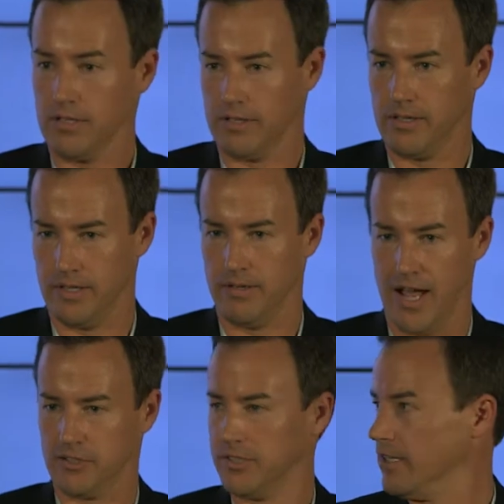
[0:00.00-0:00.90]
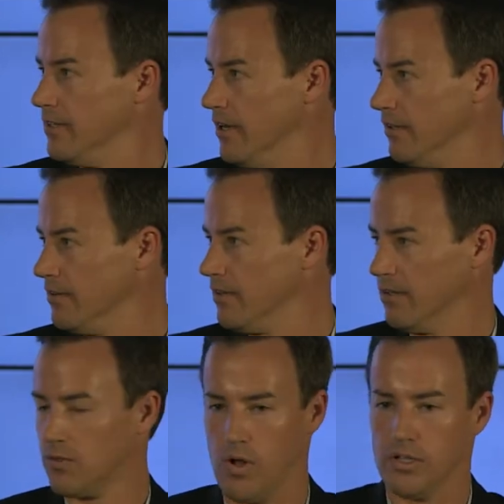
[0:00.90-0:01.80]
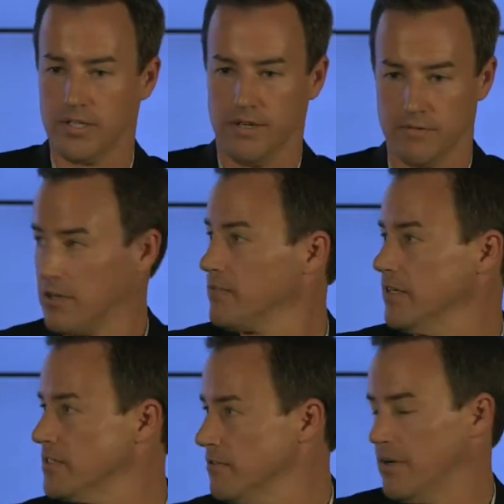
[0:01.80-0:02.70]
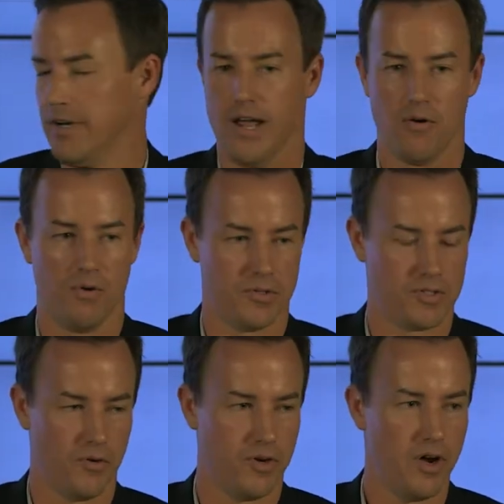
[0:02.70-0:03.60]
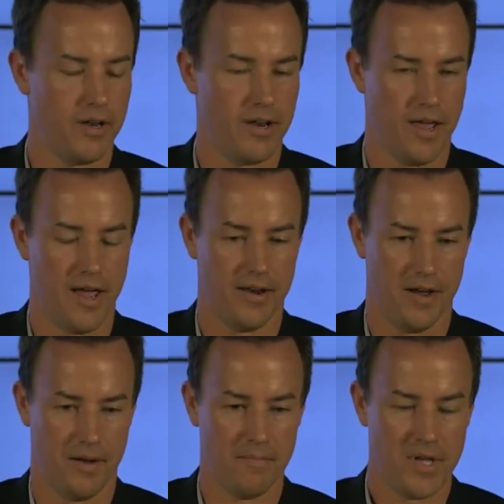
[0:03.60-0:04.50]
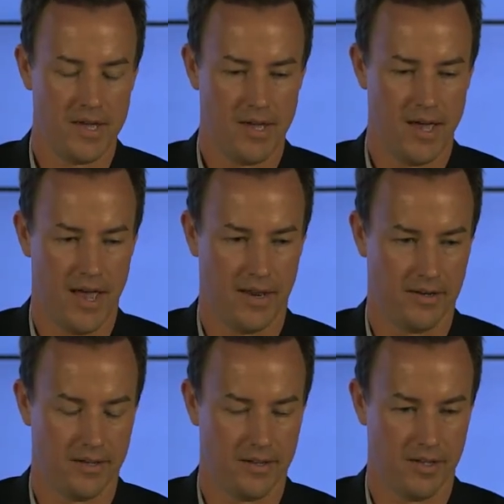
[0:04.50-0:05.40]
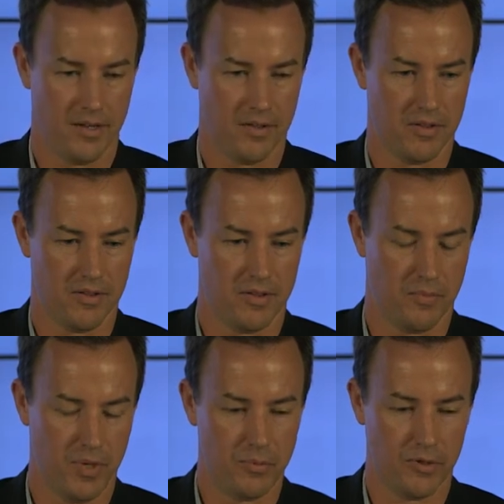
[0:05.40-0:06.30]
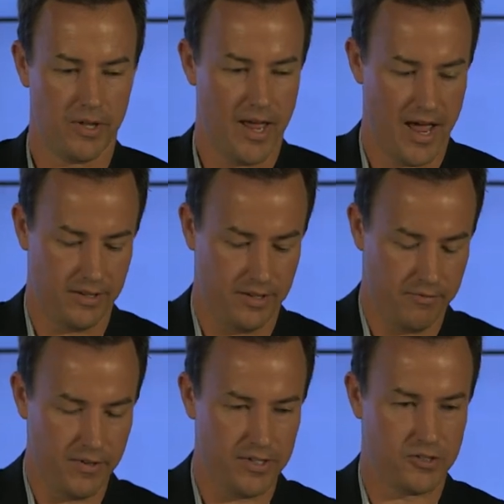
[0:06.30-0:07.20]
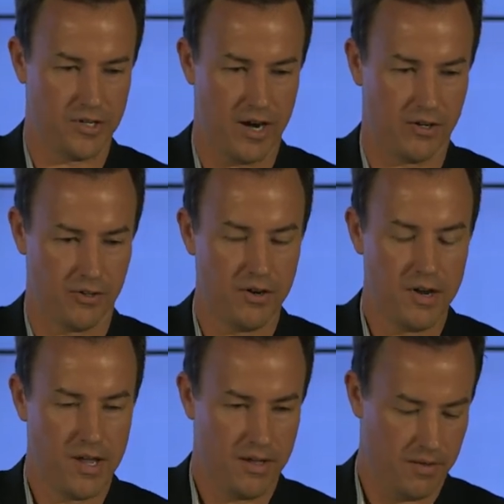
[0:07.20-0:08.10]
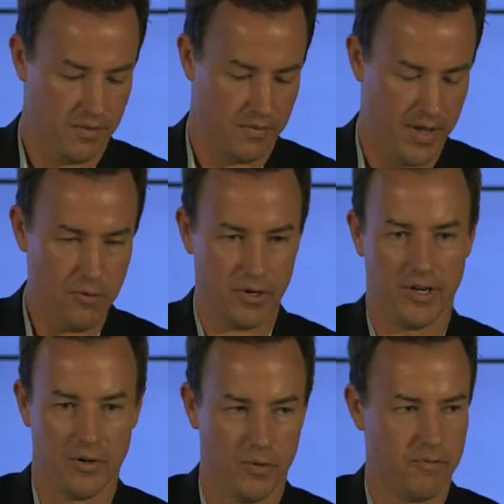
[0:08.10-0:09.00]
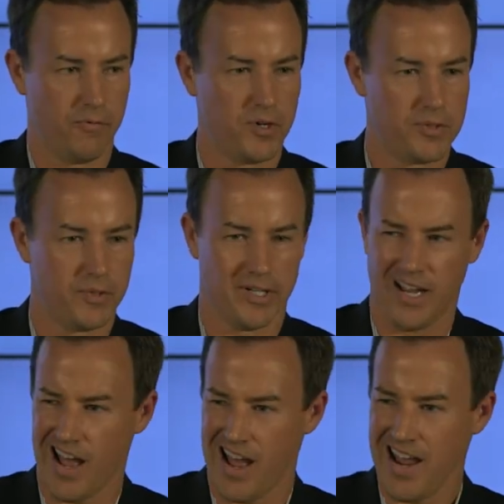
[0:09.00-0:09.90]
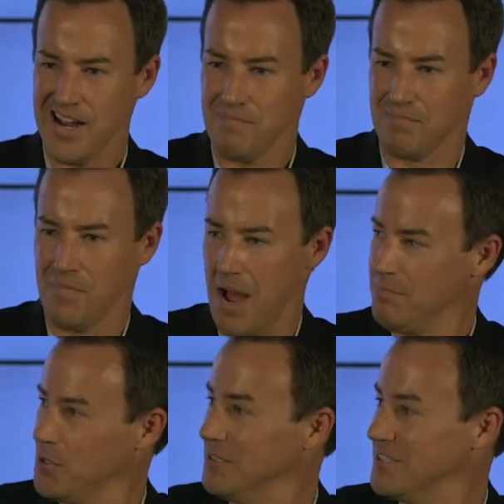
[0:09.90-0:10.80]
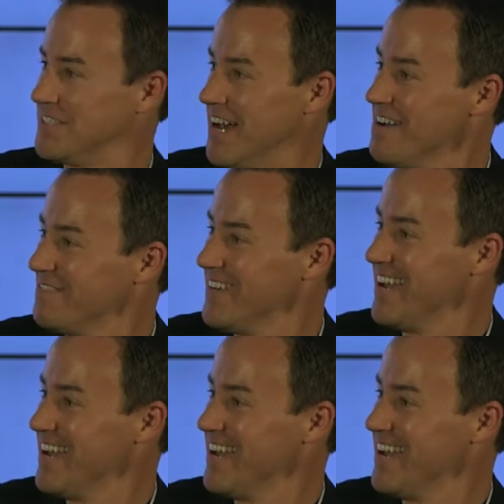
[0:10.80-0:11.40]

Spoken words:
luckily they actually did the qualitative surveys to find out what was going on. And the people that had the fitness tracker, they were getting a reinforcement like, hey, I'm doing stuff.